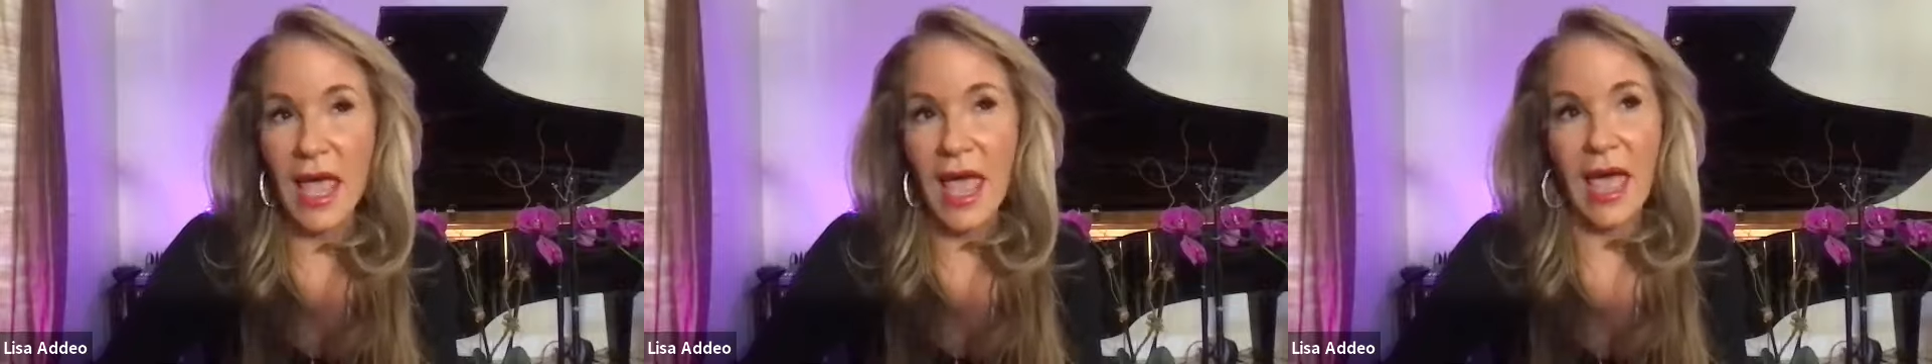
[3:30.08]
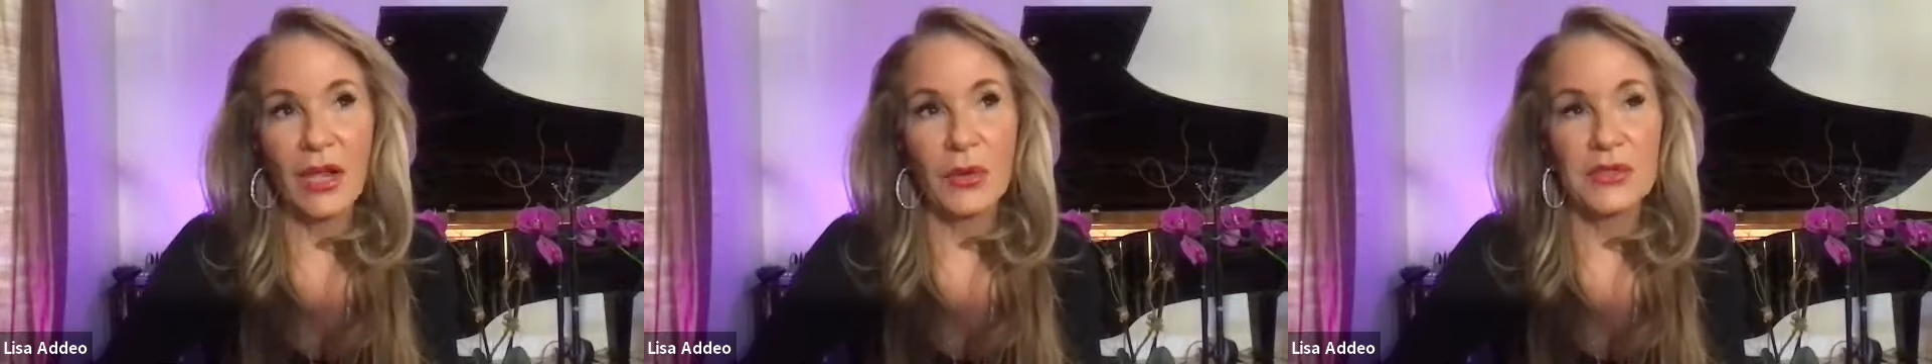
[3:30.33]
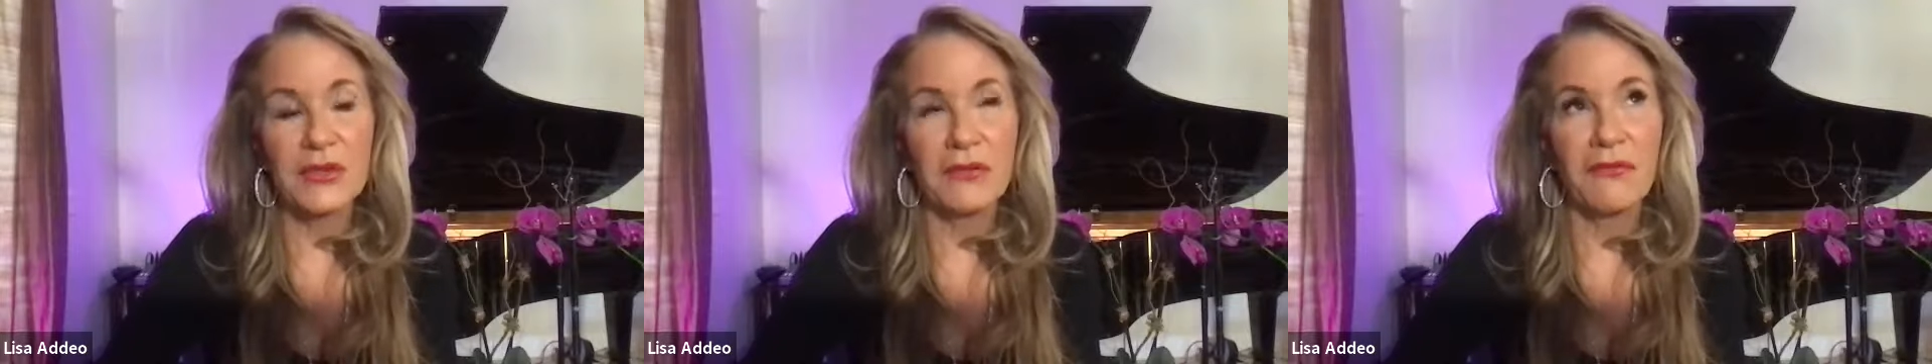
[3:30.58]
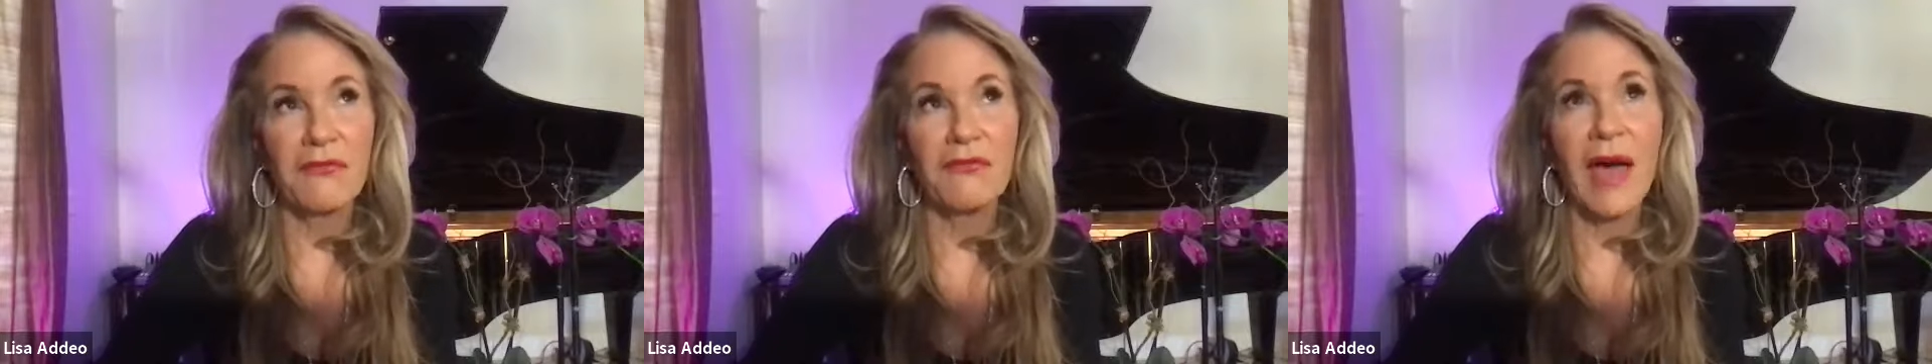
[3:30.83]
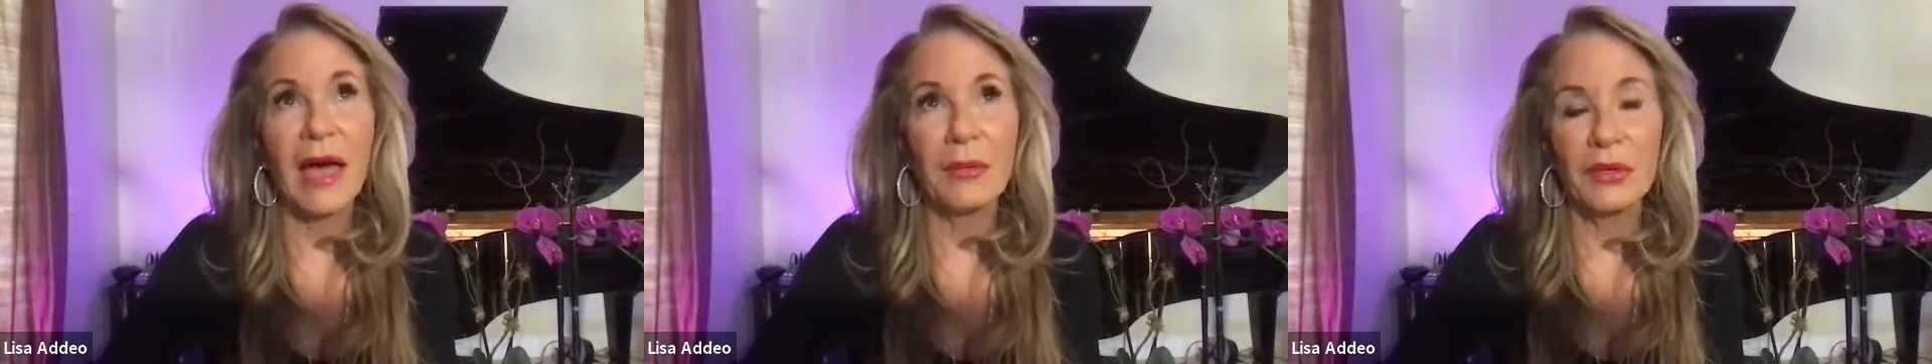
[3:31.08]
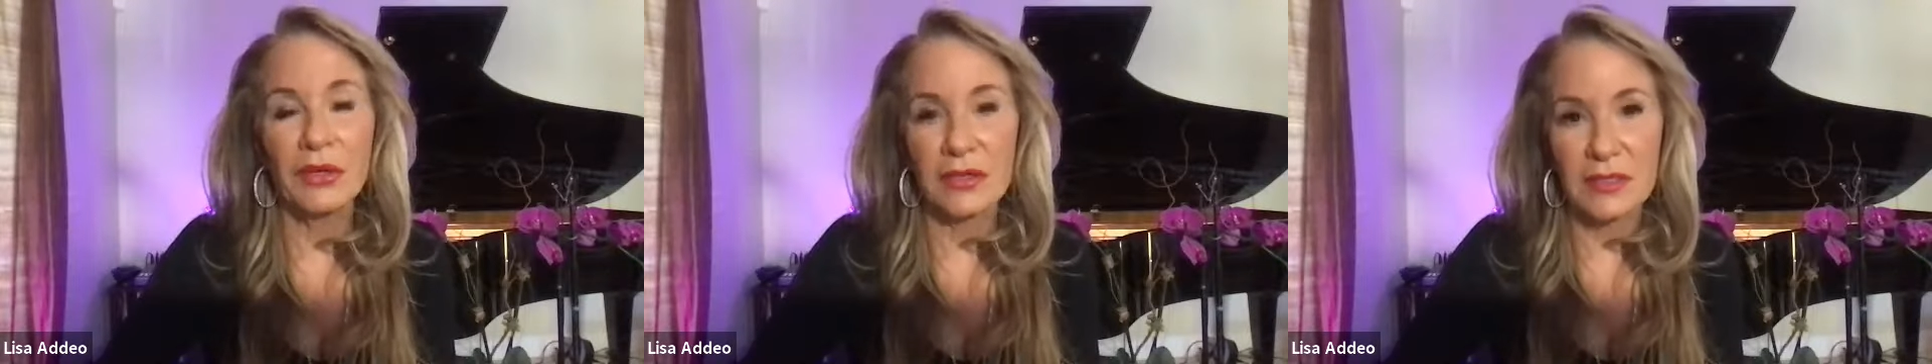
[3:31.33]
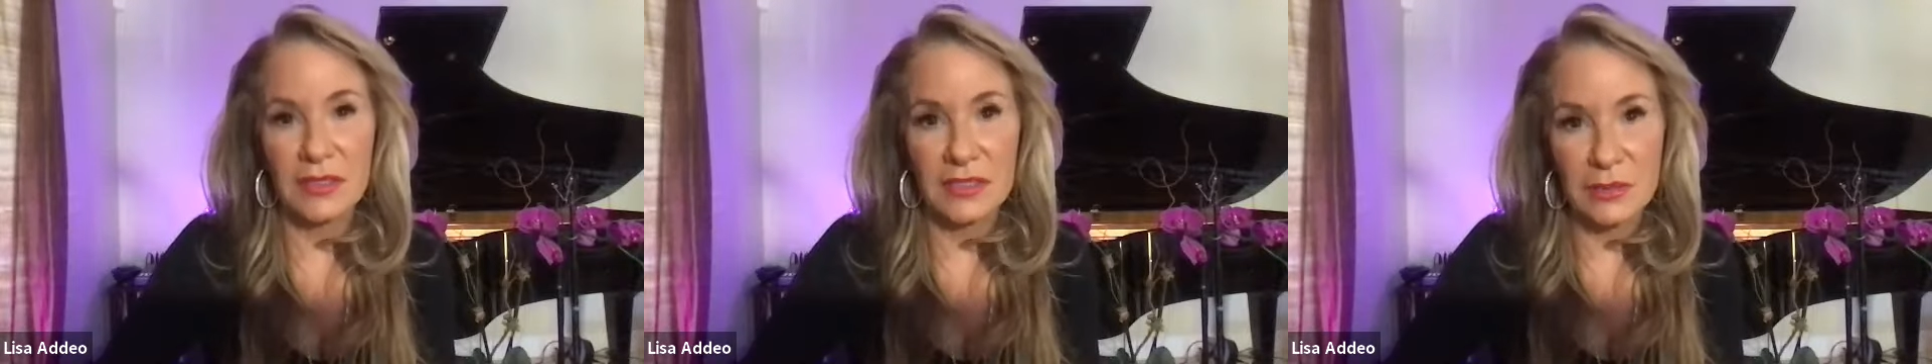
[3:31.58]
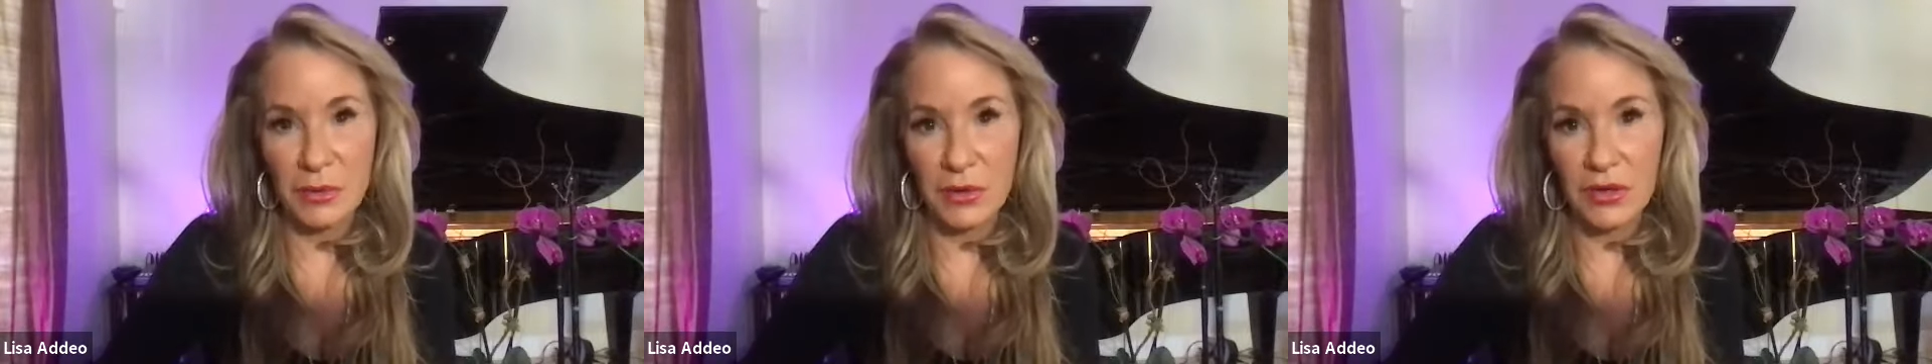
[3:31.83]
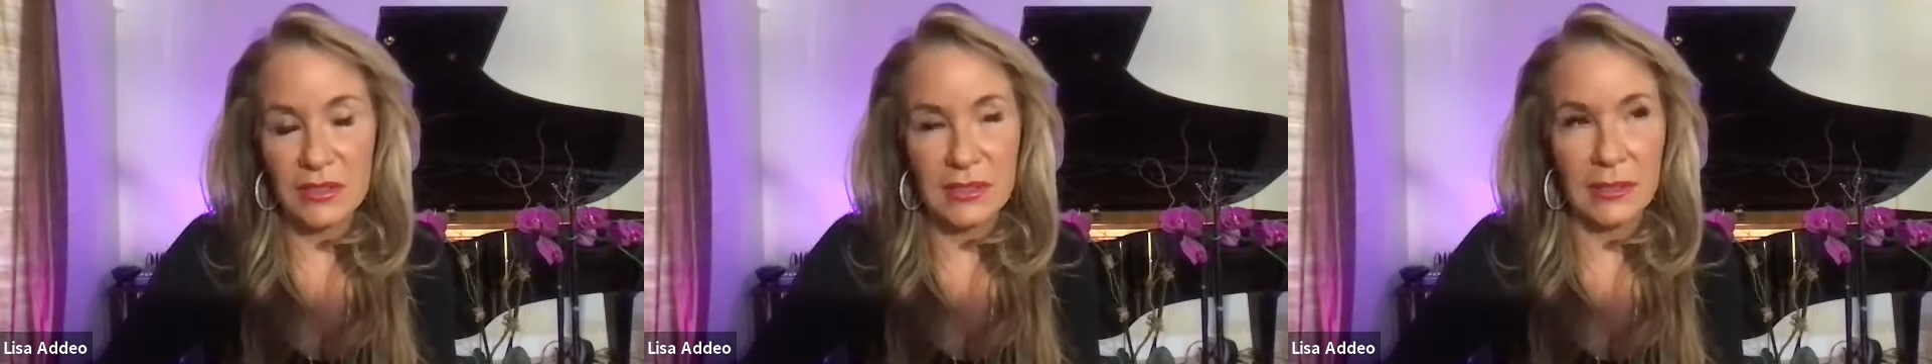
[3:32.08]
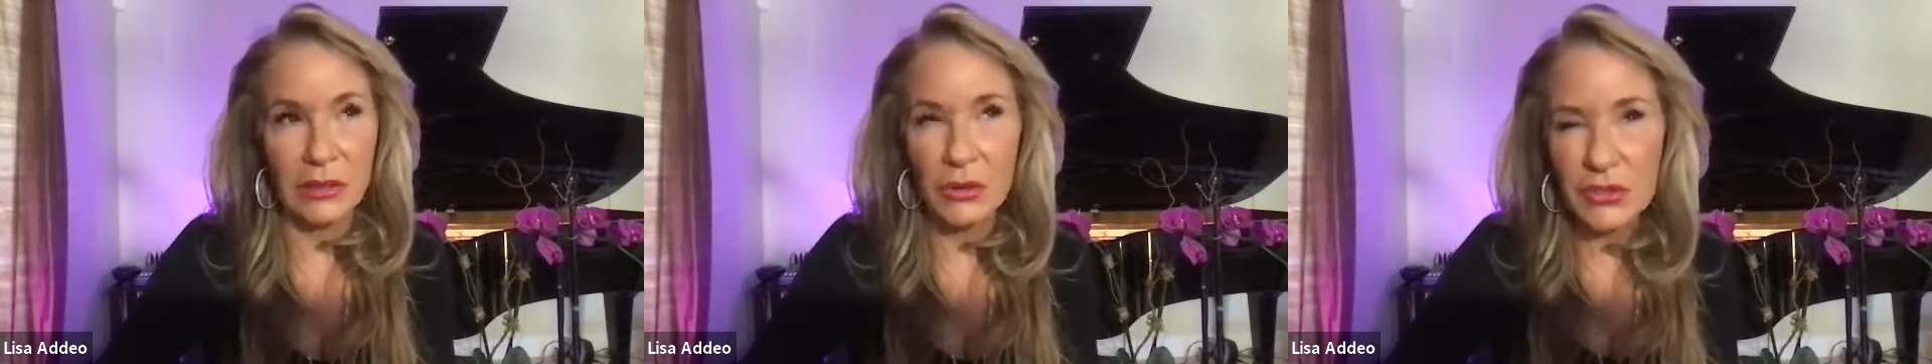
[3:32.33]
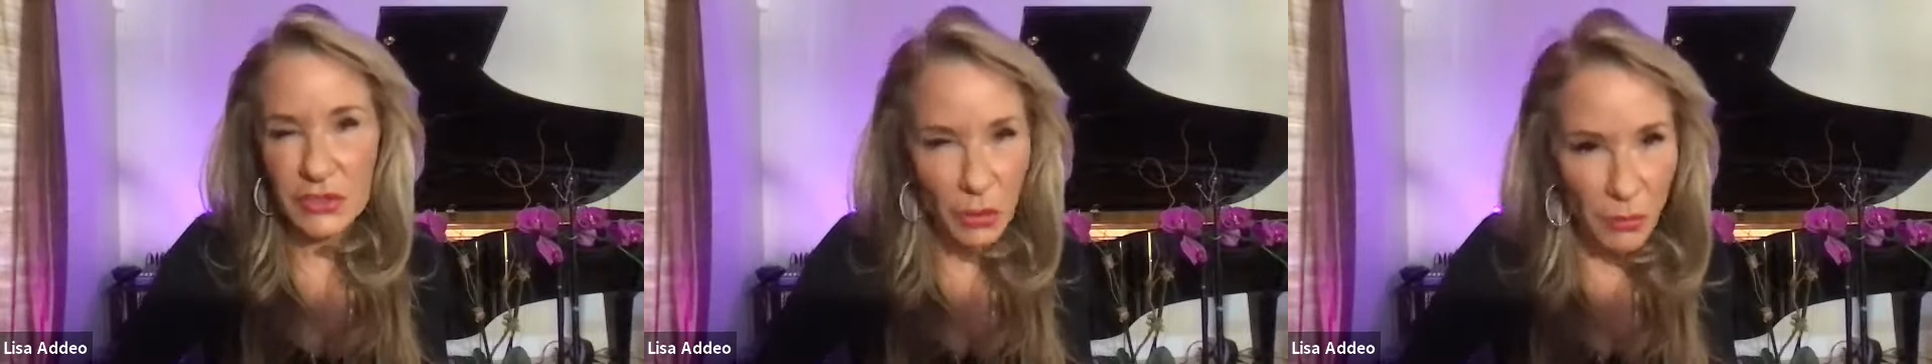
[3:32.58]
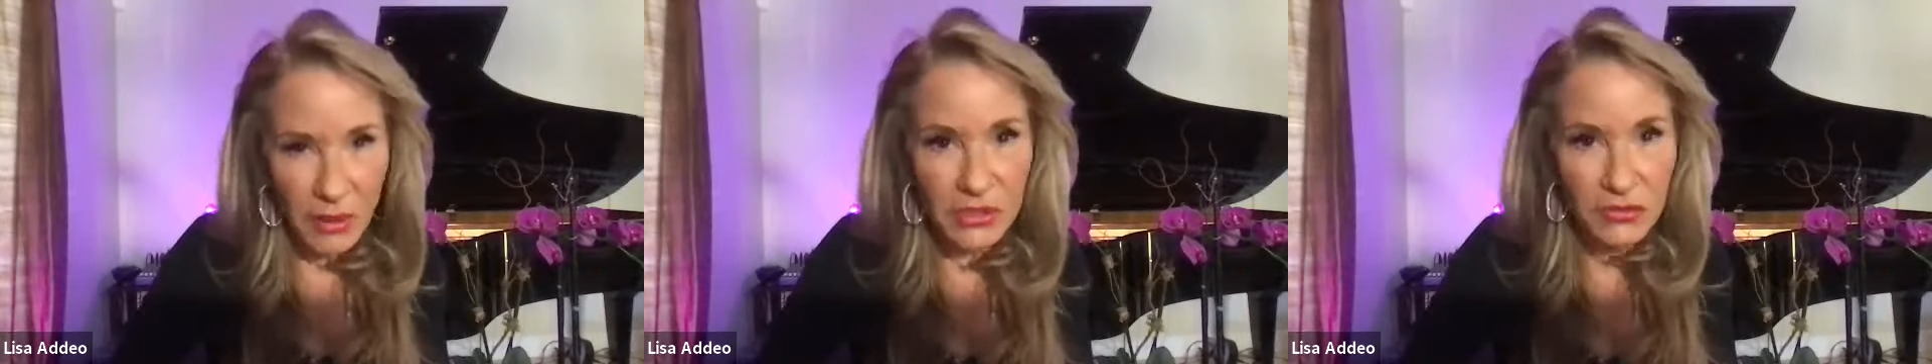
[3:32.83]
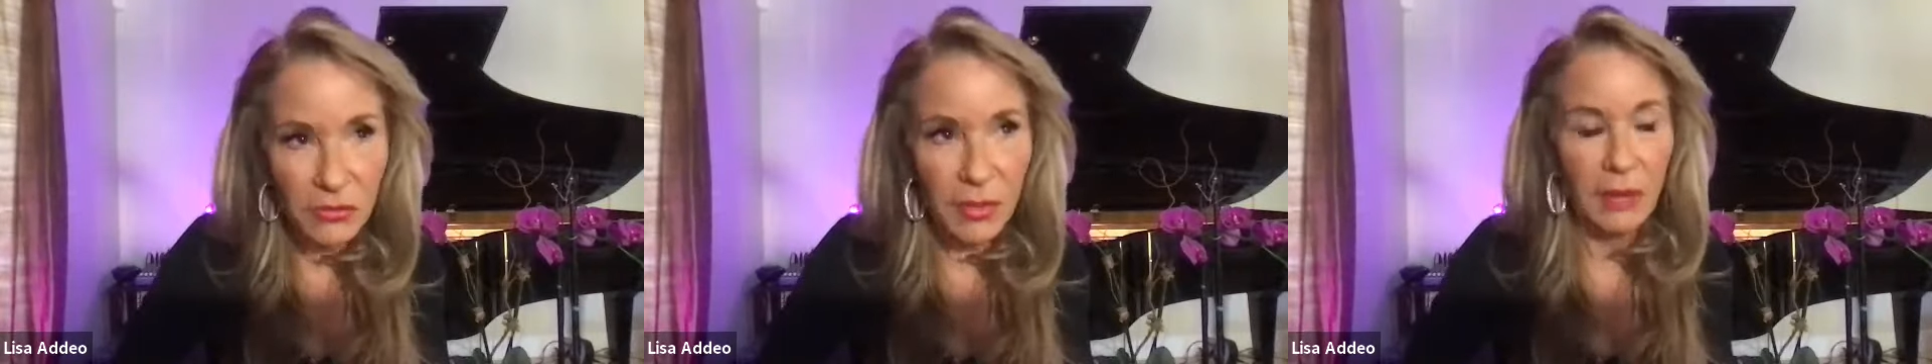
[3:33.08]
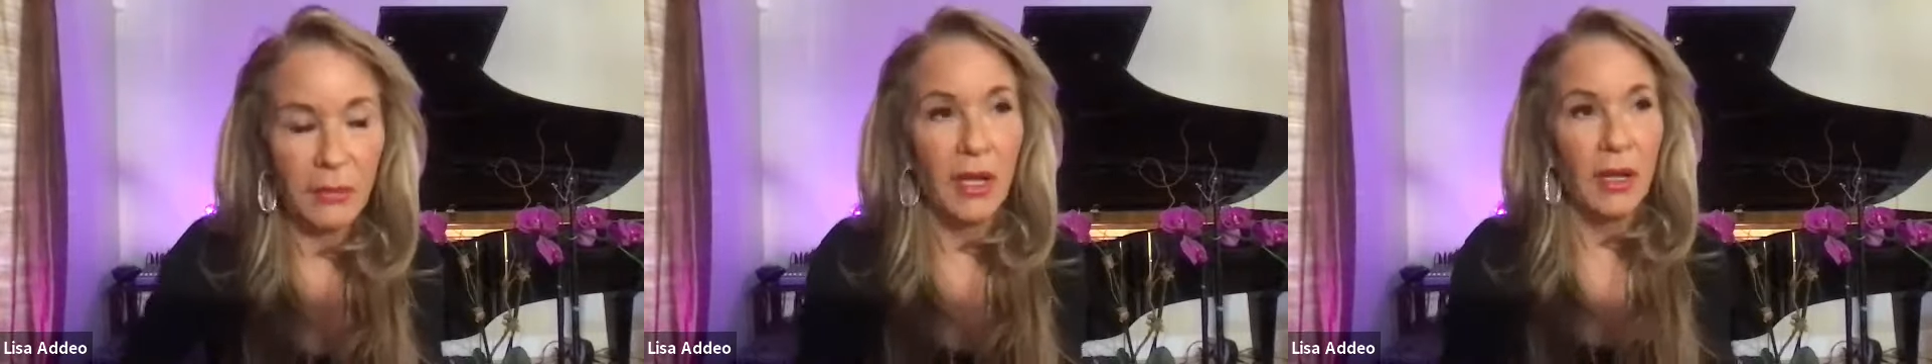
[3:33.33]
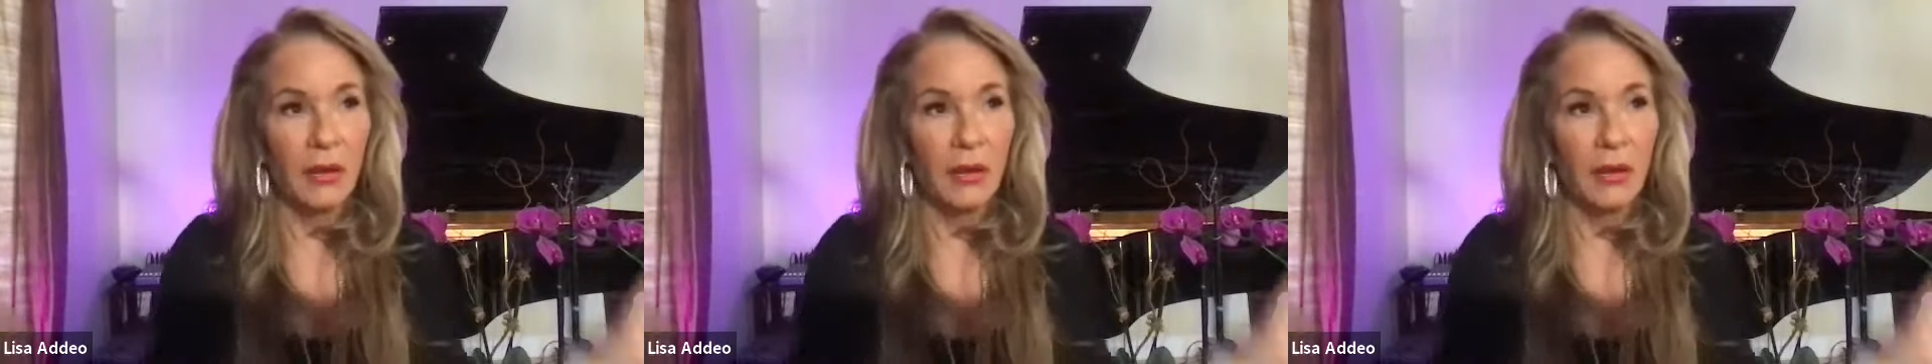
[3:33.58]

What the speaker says: And it was a fabulous experience. I learned so much from him.